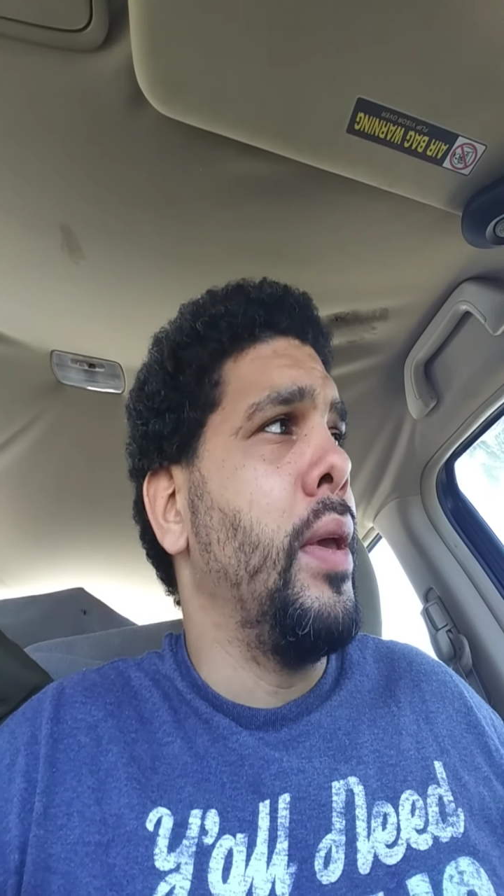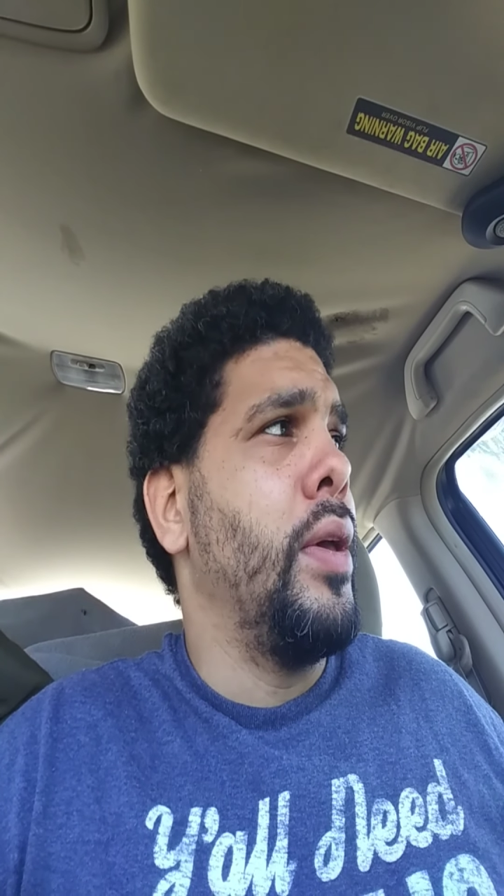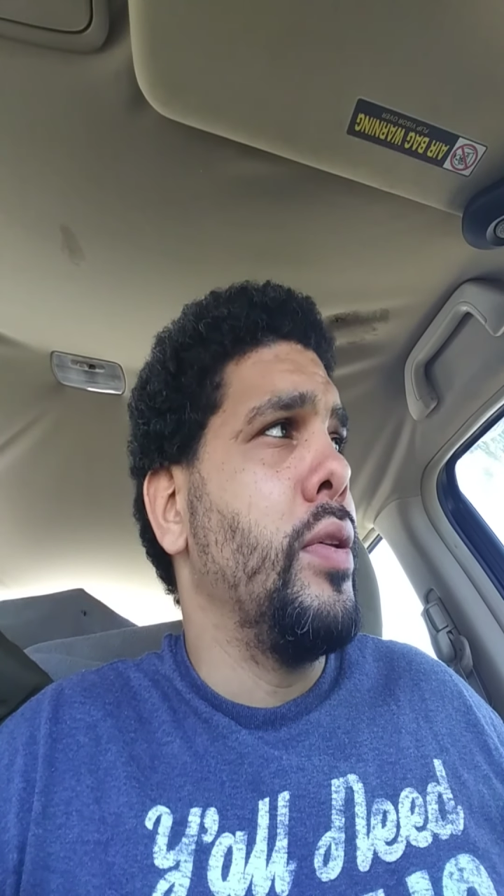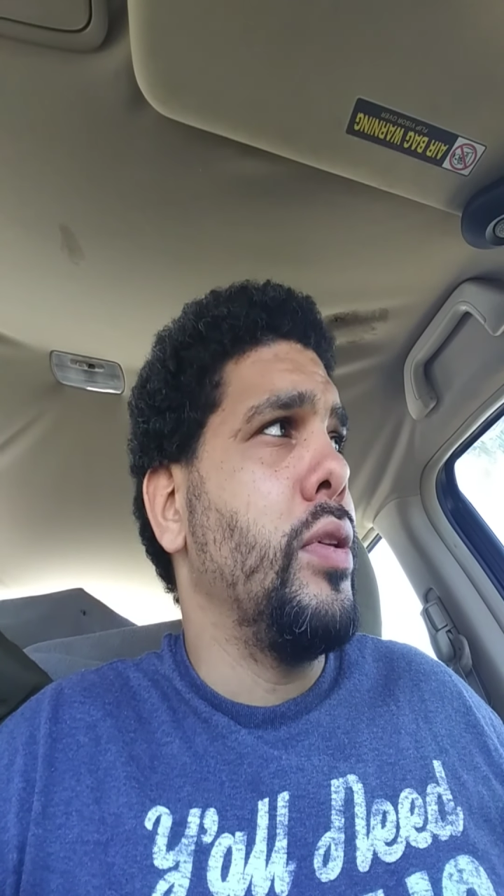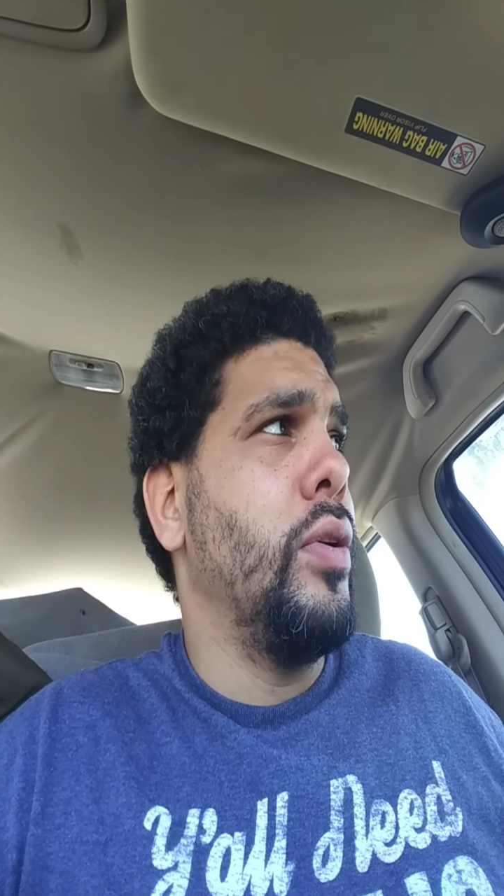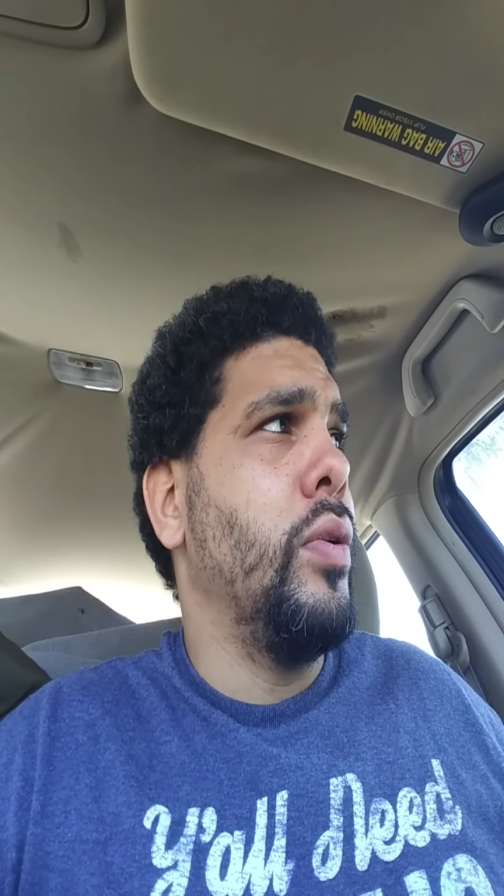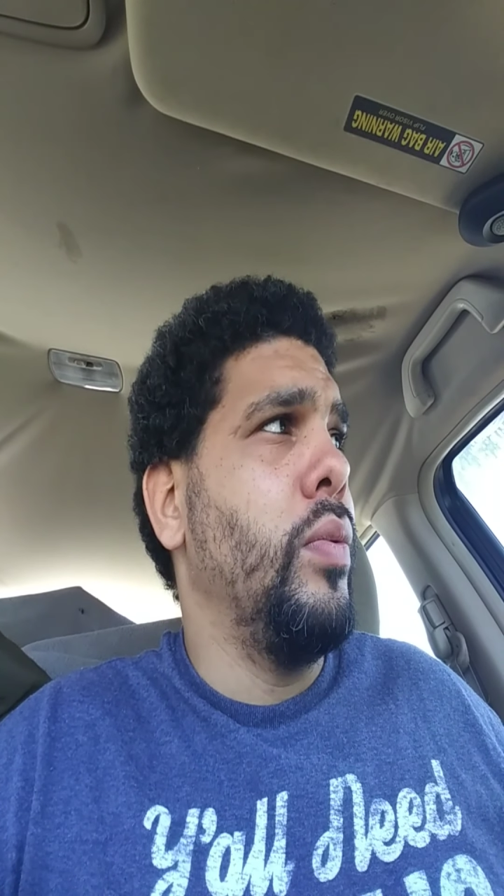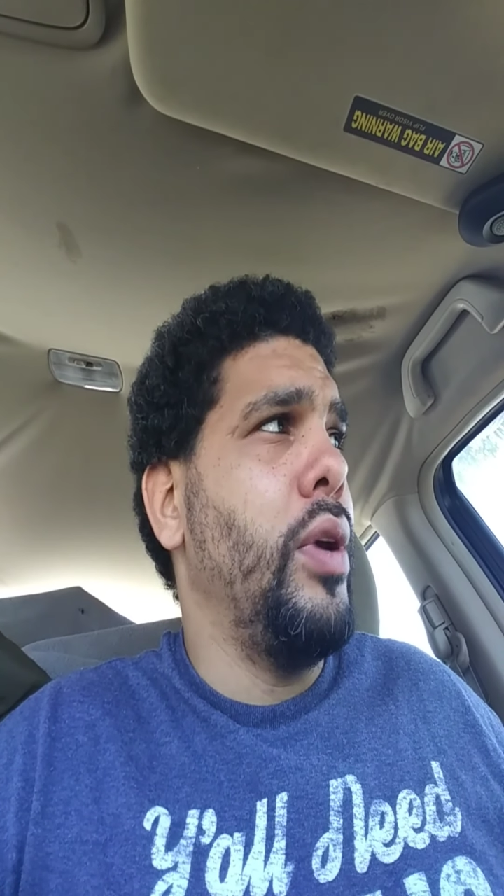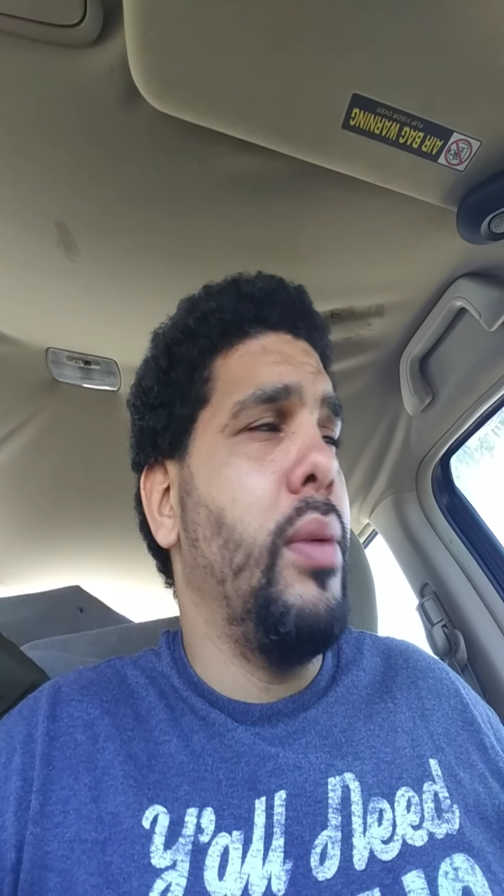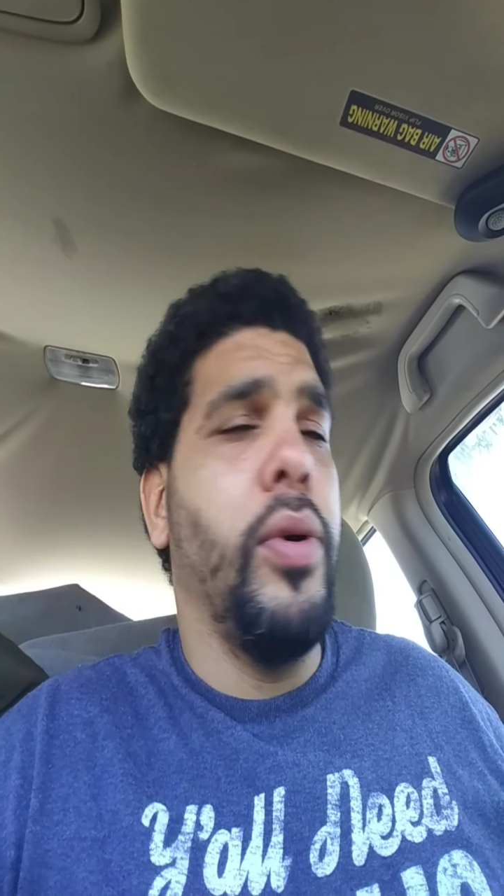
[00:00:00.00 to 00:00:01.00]
so
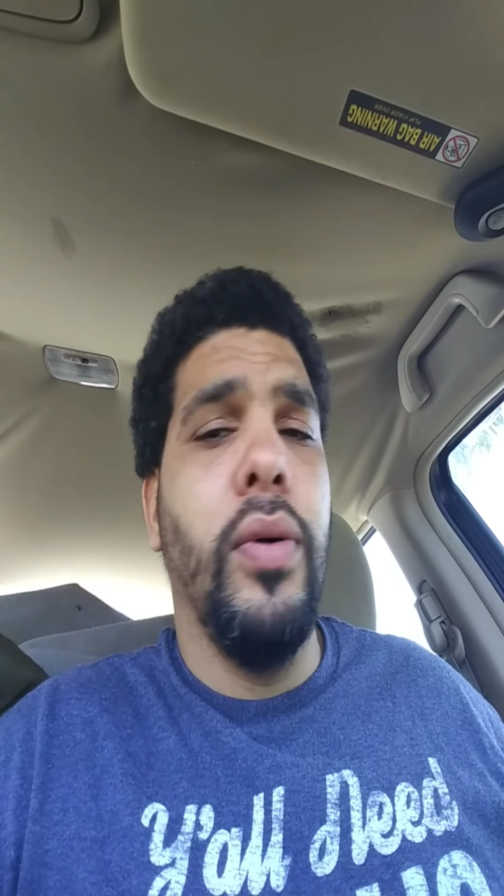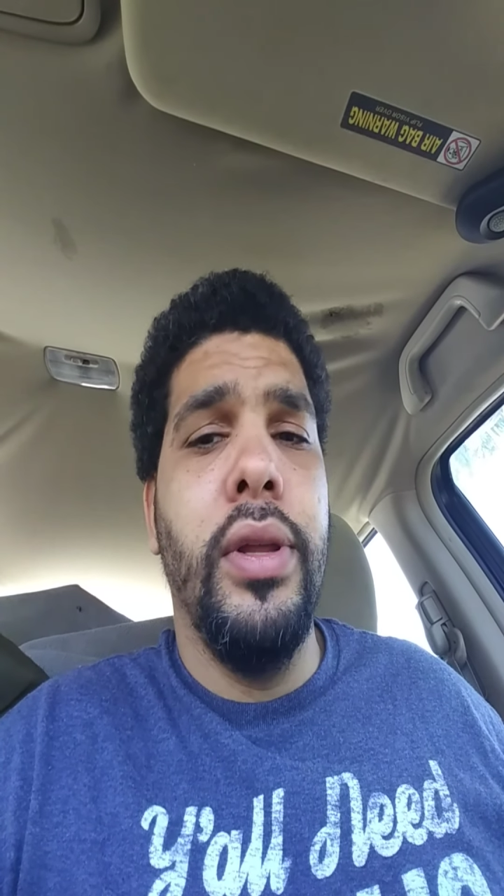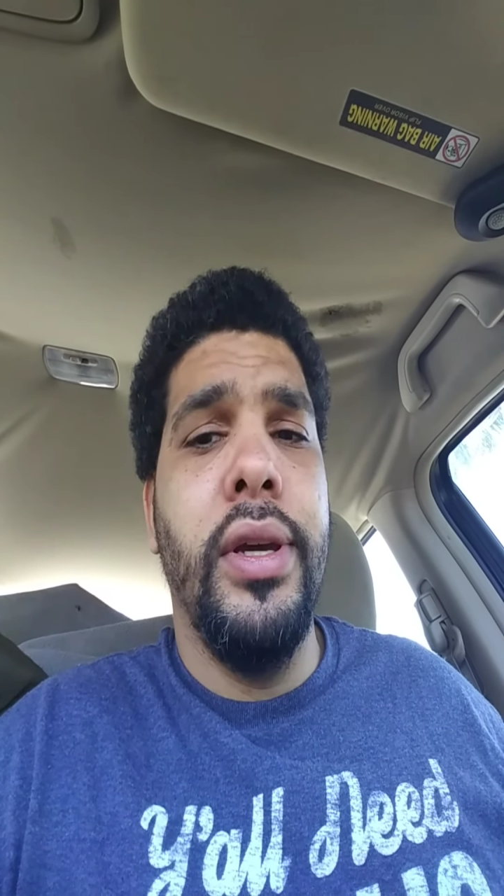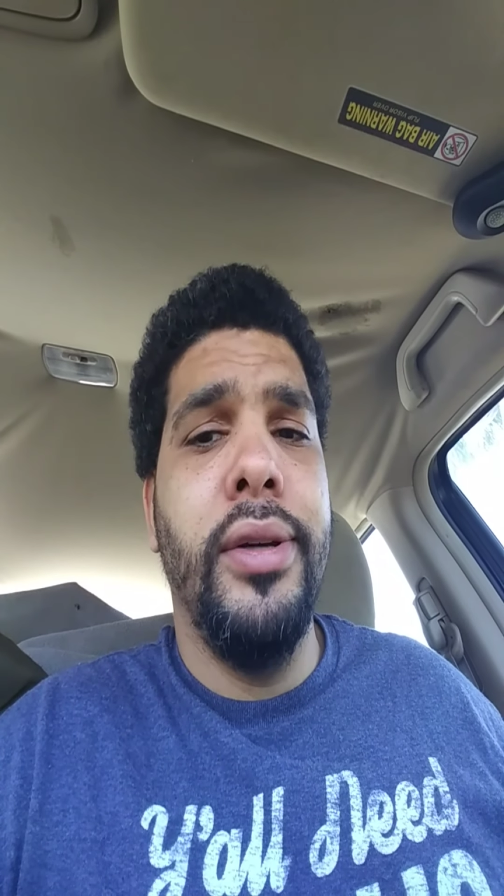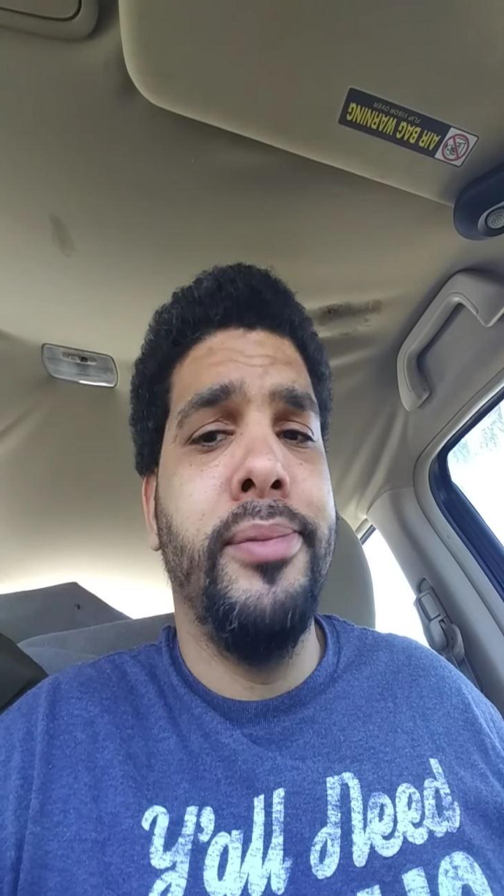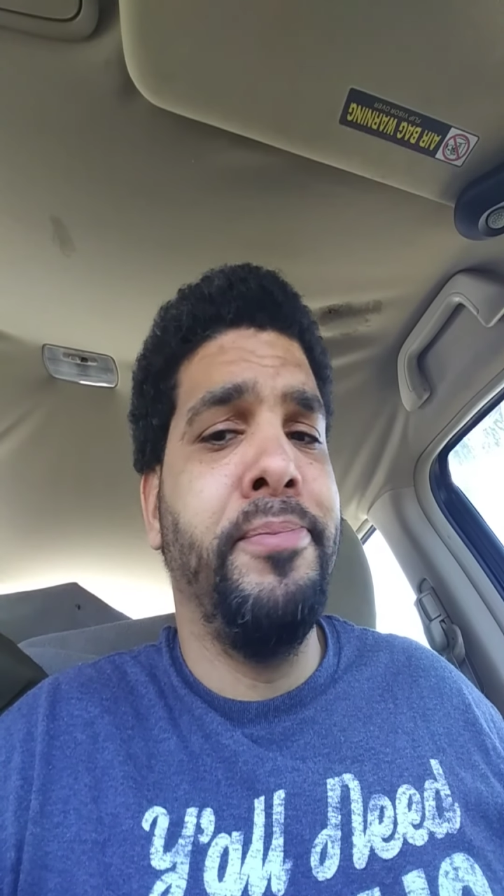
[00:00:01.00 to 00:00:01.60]
we ended up going there,